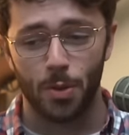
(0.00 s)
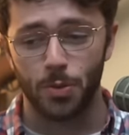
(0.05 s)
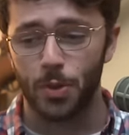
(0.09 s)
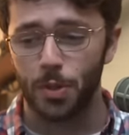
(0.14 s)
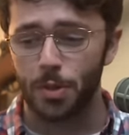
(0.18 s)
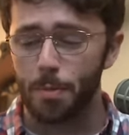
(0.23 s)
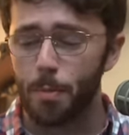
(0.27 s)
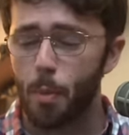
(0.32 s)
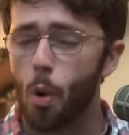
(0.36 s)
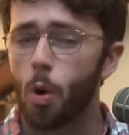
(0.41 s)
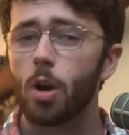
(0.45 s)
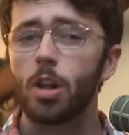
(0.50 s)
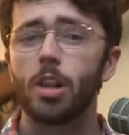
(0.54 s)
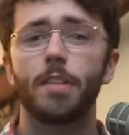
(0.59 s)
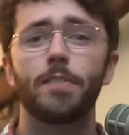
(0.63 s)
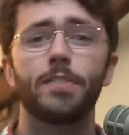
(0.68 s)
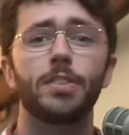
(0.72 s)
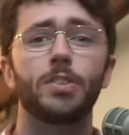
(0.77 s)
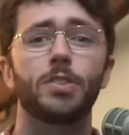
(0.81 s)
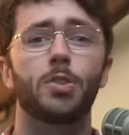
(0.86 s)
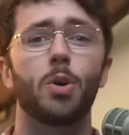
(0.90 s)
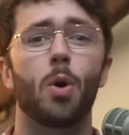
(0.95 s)
So the moral of
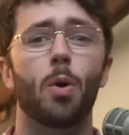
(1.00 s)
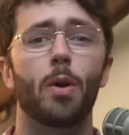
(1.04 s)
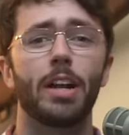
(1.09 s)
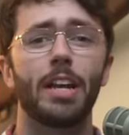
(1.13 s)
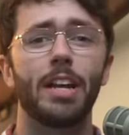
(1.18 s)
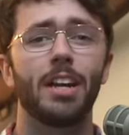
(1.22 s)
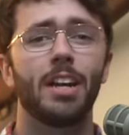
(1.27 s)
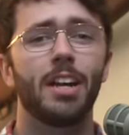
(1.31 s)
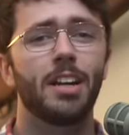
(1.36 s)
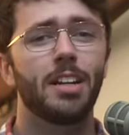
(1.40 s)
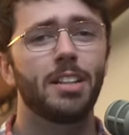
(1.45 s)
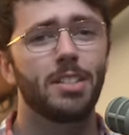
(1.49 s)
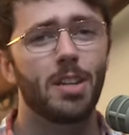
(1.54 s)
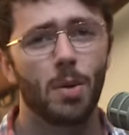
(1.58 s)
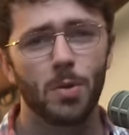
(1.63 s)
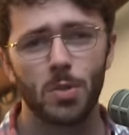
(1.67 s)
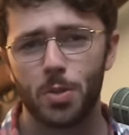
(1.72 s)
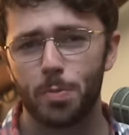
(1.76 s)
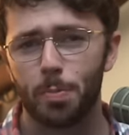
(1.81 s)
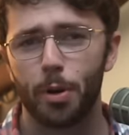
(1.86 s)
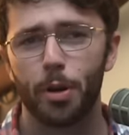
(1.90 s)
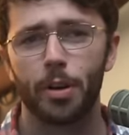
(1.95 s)
the story,
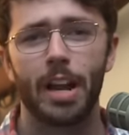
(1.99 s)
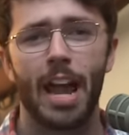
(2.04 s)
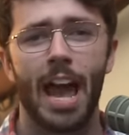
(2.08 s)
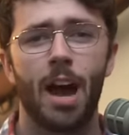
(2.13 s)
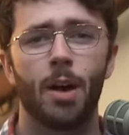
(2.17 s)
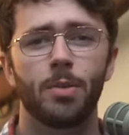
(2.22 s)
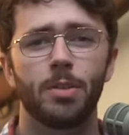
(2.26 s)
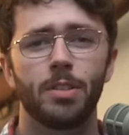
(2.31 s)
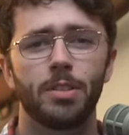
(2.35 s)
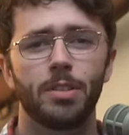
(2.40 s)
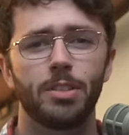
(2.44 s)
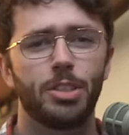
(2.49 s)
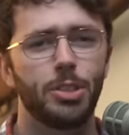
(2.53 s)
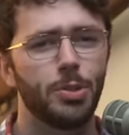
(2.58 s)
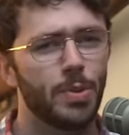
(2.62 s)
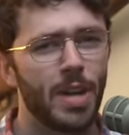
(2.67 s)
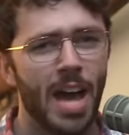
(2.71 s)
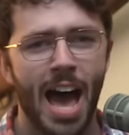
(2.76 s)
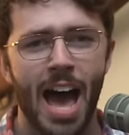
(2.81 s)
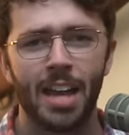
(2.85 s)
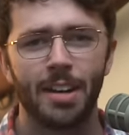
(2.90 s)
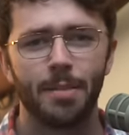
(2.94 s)
don't spurg out, do
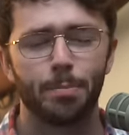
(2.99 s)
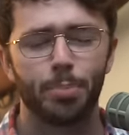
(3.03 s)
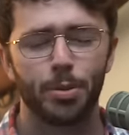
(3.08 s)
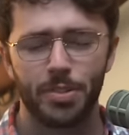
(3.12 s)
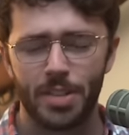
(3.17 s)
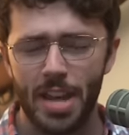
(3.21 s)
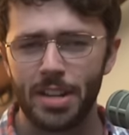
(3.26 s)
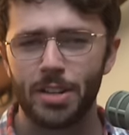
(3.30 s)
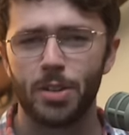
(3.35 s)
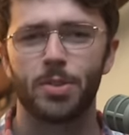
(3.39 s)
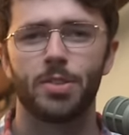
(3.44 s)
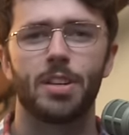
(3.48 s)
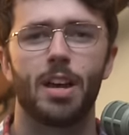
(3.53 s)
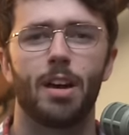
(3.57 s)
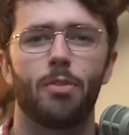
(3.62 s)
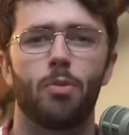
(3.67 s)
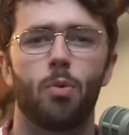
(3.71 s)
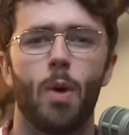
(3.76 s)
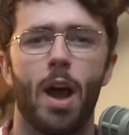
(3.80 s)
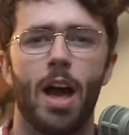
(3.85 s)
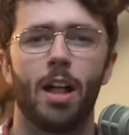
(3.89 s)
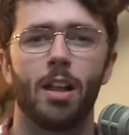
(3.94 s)
not. Present
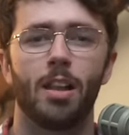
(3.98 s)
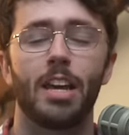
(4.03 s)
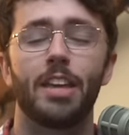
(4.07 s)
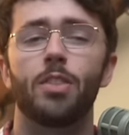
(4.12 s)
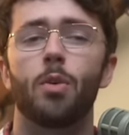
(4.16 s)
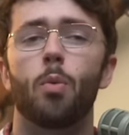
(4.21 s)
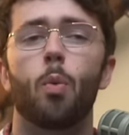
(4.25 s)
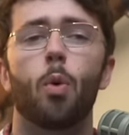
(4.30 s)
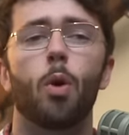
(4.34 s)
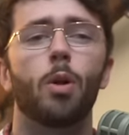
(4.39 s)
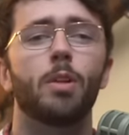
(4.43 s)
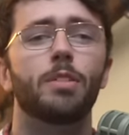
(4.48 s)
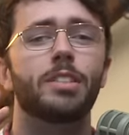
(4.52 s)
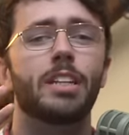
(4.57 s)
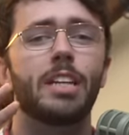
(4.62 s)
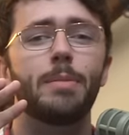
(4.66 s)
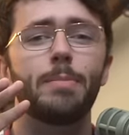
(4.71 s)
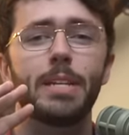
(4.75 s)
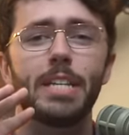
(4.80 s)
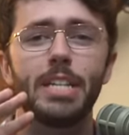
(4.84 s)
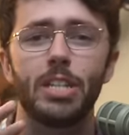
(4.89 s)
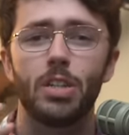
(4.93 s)
yourself well, and the world
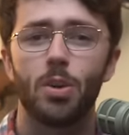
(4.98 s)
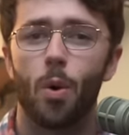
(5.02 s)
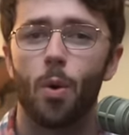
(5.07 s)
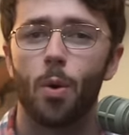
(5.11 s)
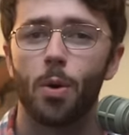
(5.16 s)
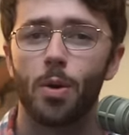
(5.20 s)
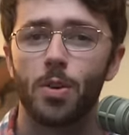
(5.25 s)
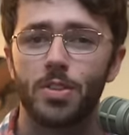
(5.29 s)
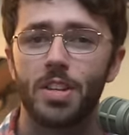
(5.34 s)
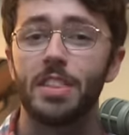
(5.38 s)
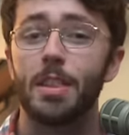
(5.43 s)
can be yours.